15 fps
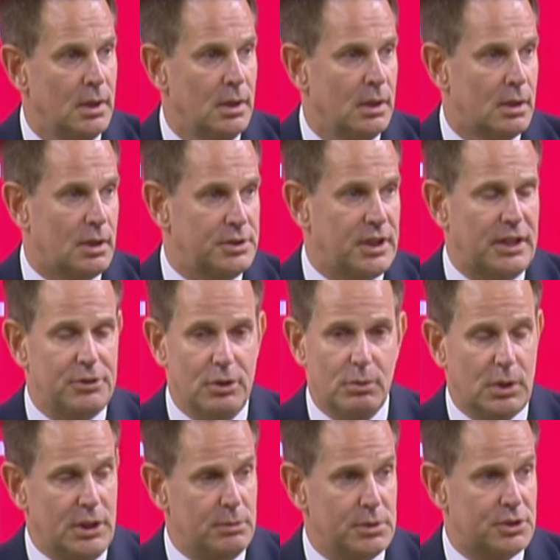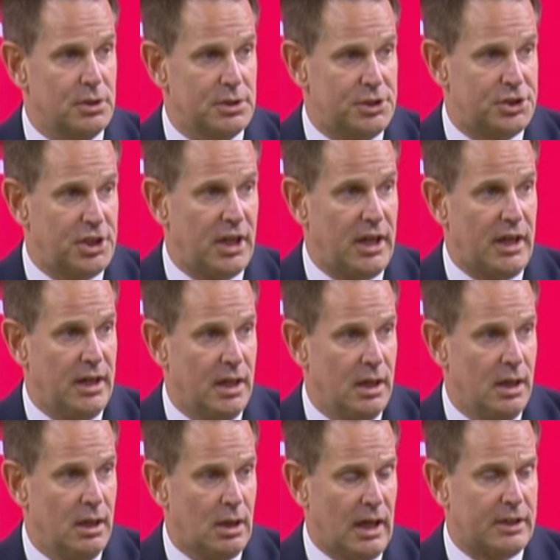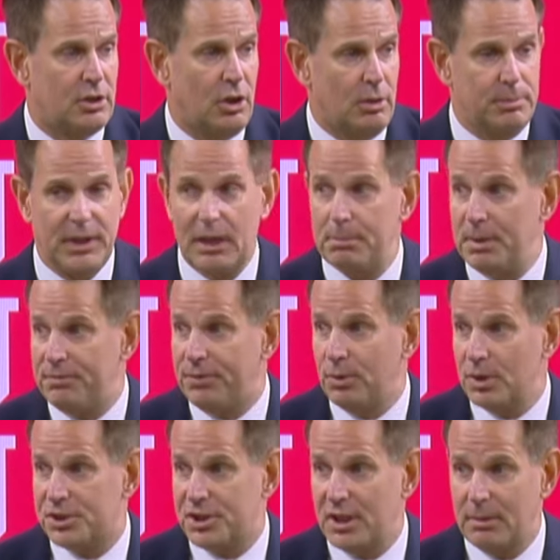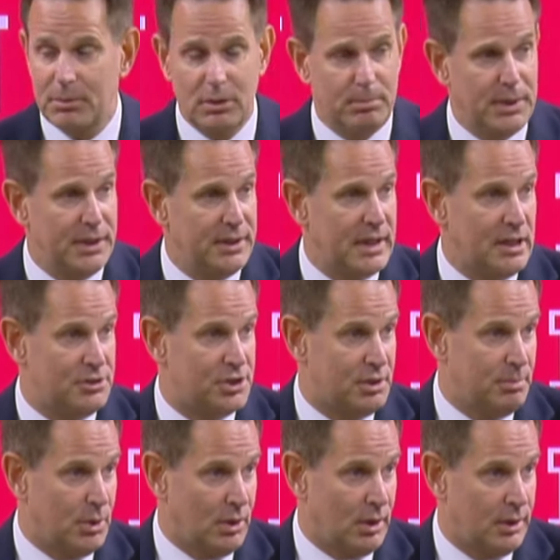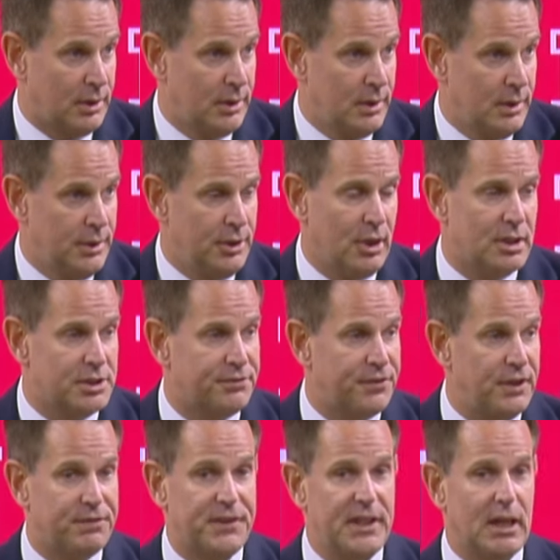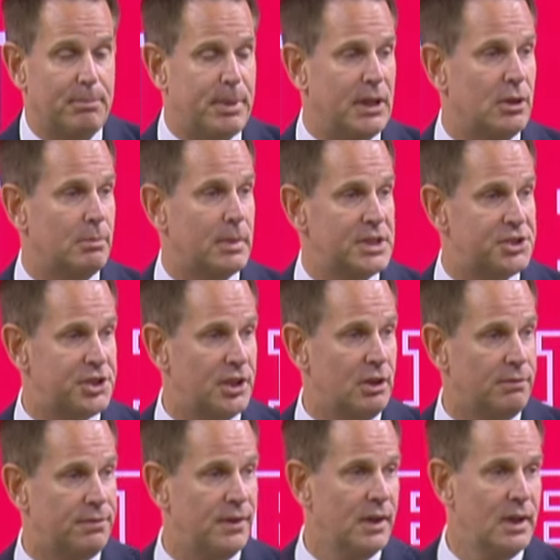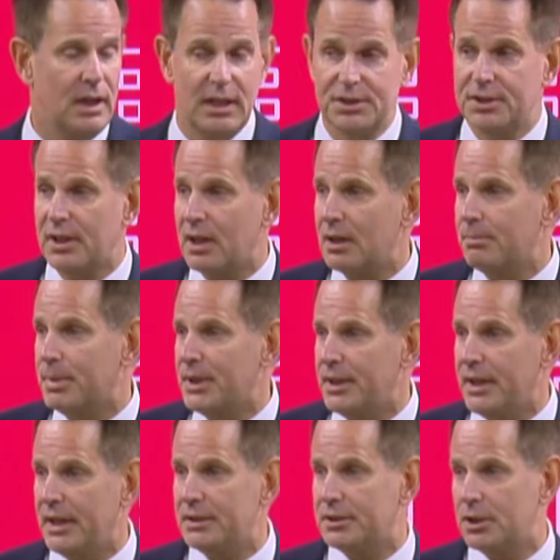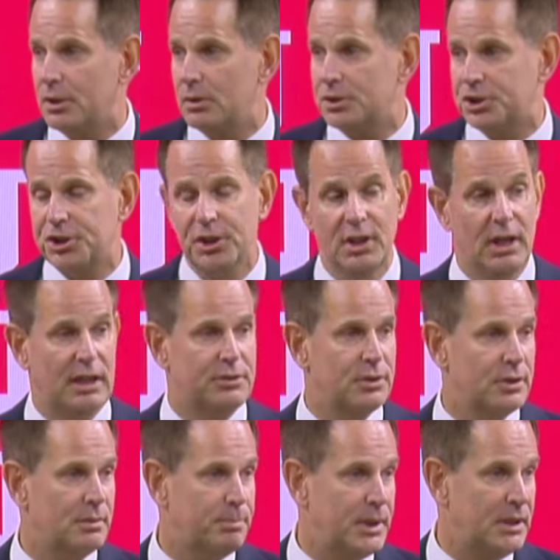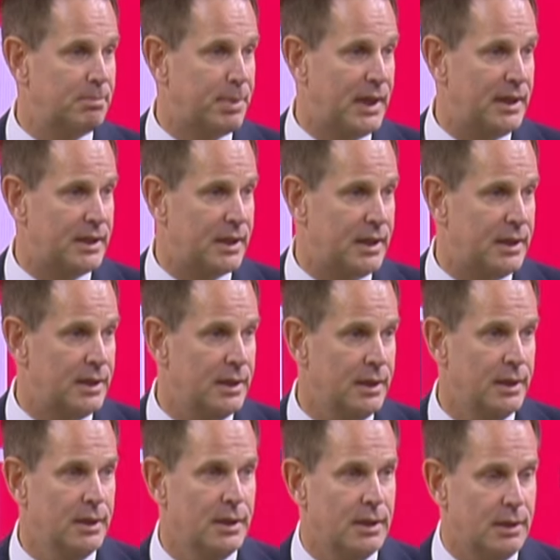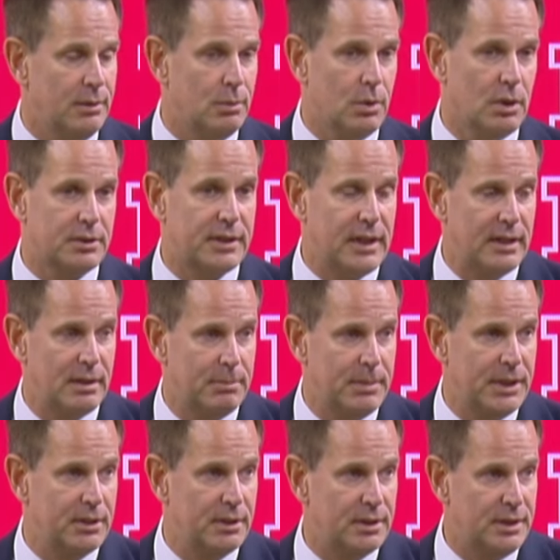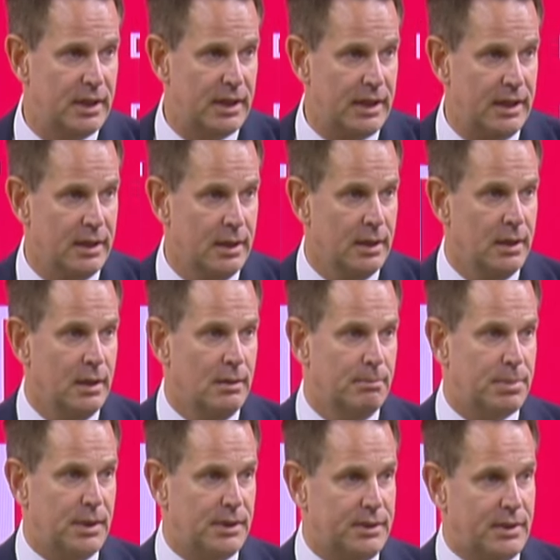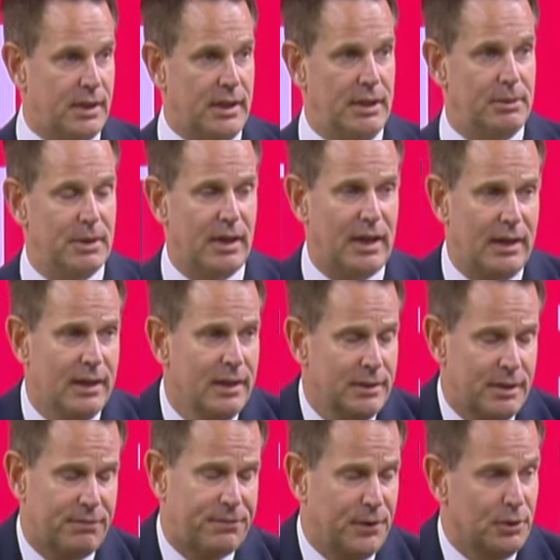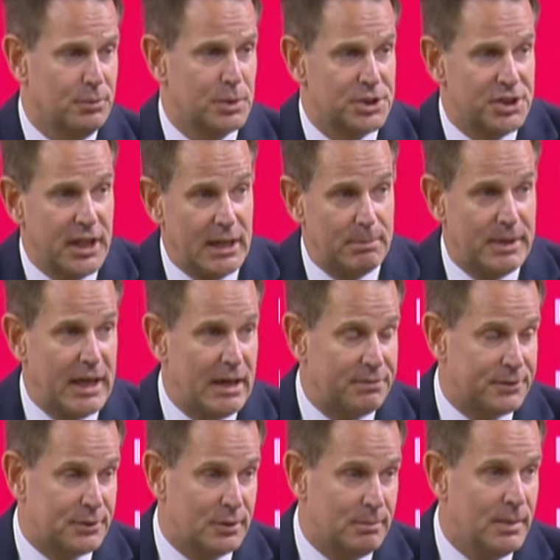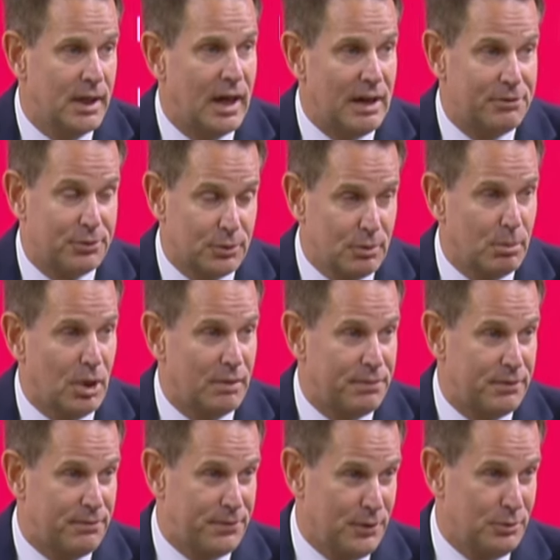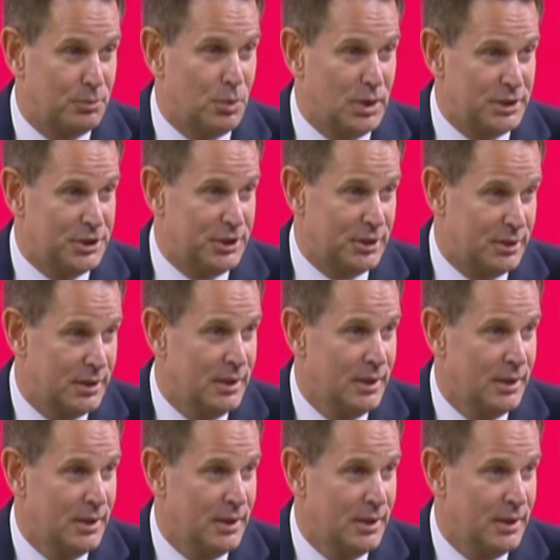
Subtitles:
because I knew what he was going to say. I called him night before, said, I'm going to be announced tomorrow. You know, I was 50. I bet on myself. I was tired of being a head coach. I took a big pay cut, and it worked out. I'm here today. But the field was named after him. I threw him off the field 1 year